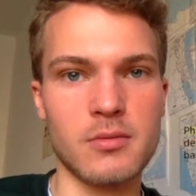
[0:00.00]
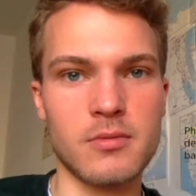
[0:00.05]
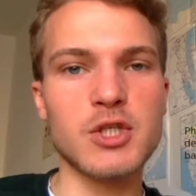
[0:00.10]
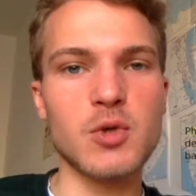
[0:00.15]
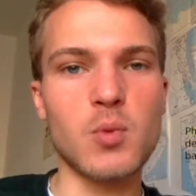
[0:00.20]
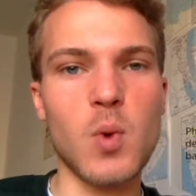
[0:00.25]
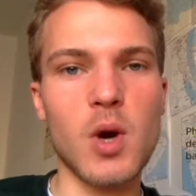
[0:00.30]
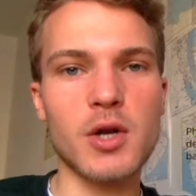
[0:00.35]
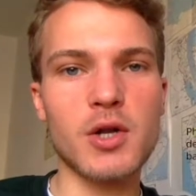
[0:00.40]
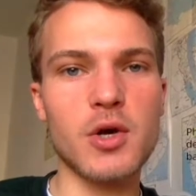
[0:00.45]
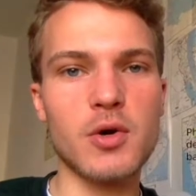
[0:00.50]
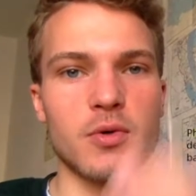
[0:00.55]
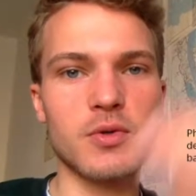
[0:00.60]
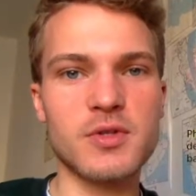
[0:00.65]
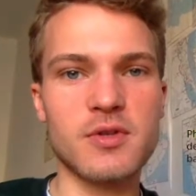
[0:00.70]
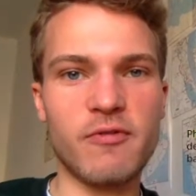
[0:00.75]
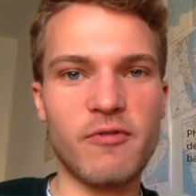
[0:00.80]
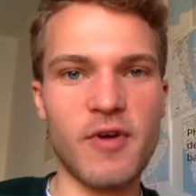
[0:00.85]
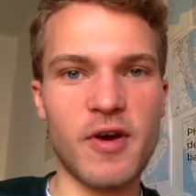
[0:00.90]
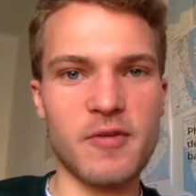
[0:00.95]
So one
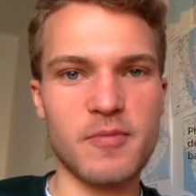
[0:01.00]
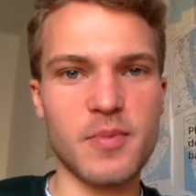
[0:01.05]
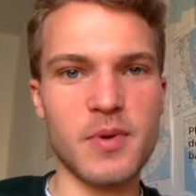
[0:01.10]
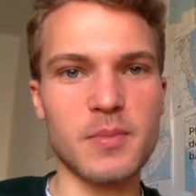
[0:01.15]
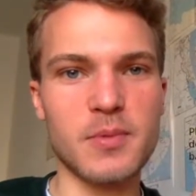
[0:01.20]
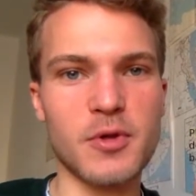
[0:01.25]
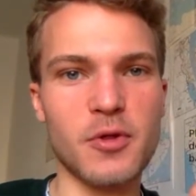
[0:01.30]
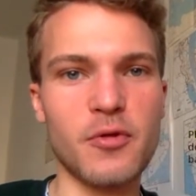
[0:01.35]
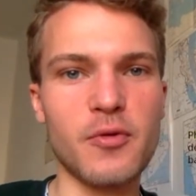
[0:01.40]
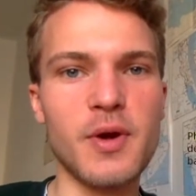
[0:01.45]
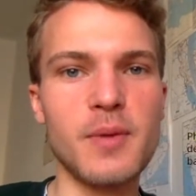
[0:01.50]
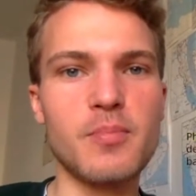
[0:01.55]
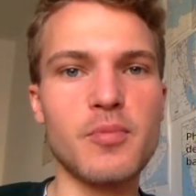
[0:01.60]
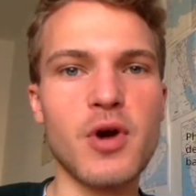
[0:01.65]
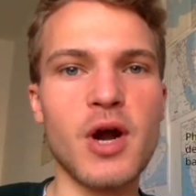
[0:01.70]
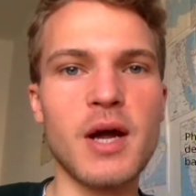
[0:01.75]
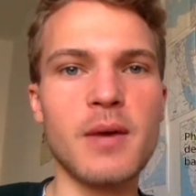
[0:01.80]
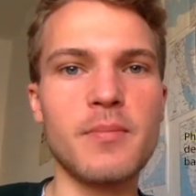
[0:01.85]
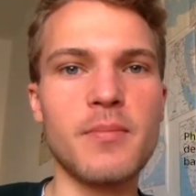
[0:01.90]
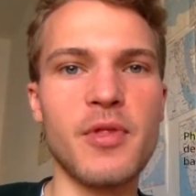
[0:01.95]
goes five prime to three
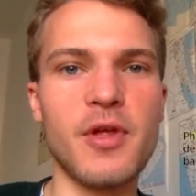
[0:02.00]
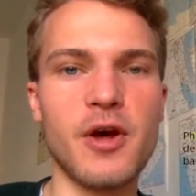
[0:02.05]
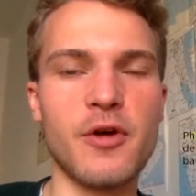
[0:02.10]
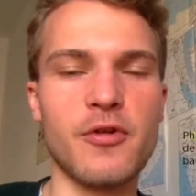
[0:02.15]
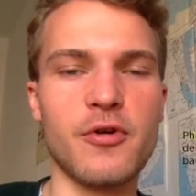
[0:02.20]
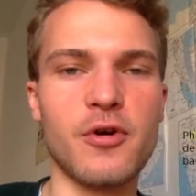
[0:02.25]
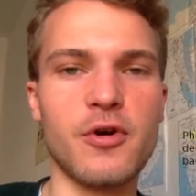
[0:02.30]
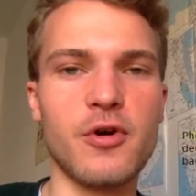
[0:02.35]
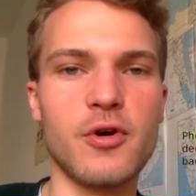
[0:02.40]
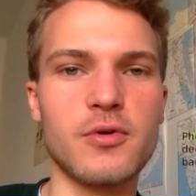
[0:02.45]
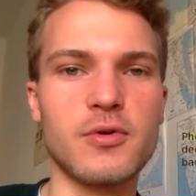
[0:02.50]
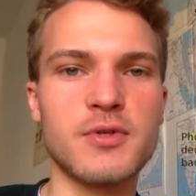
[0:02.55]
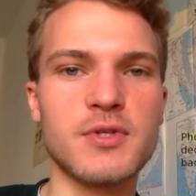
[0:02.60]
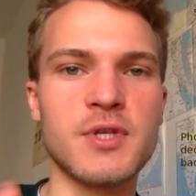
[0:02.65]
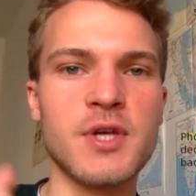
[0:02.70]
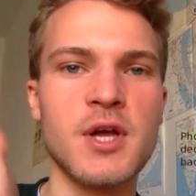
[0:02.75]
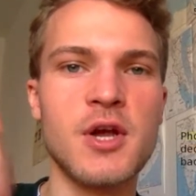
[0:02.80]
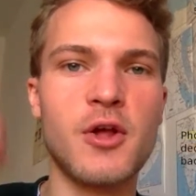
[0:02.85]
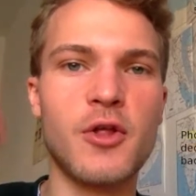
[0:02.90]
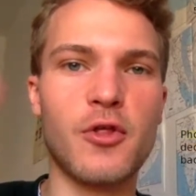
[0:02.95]
prime, the other
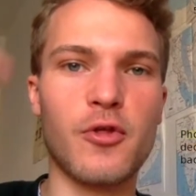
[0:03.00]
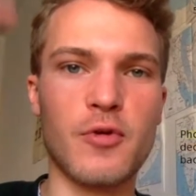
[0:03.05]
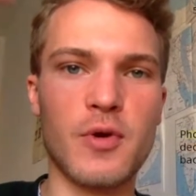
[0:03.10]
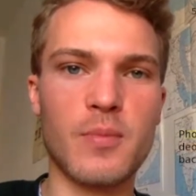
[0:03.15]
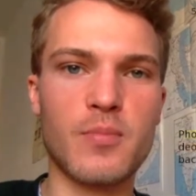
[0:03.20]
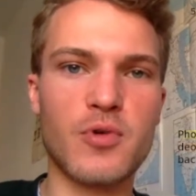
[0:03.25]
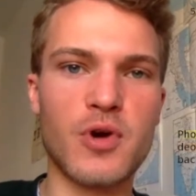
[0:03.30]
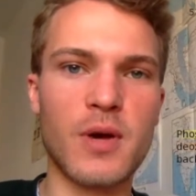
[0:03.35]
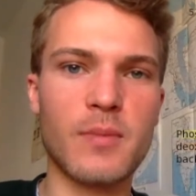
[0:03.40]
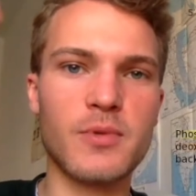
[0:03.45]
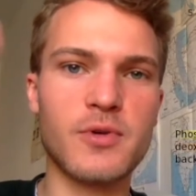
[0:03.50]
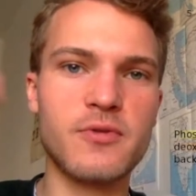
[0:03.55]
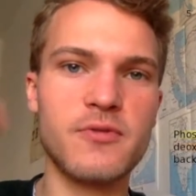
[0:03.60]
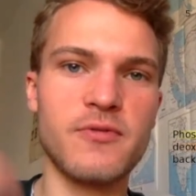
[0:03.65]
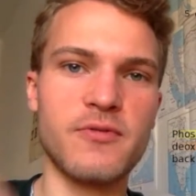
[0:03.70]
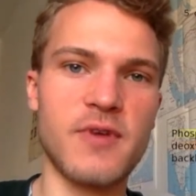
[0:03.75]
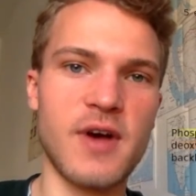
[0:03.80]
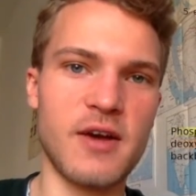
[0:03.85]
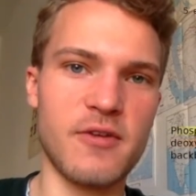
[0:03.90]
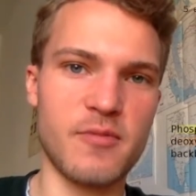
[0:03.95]
goes three prime to
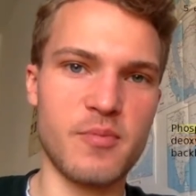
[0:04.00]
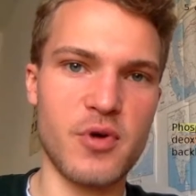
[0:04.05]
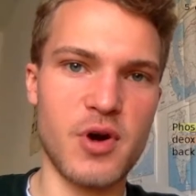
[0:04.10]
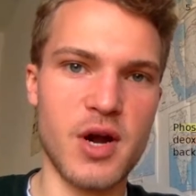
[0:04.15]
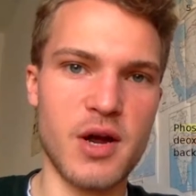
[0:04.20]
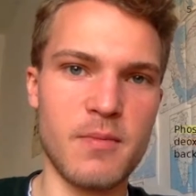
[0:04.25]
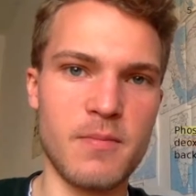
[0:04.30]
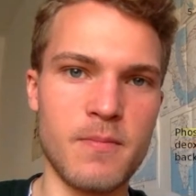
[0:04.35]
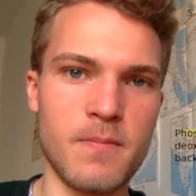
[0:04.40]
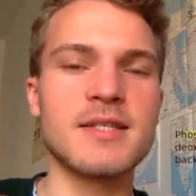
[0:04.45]
five prime.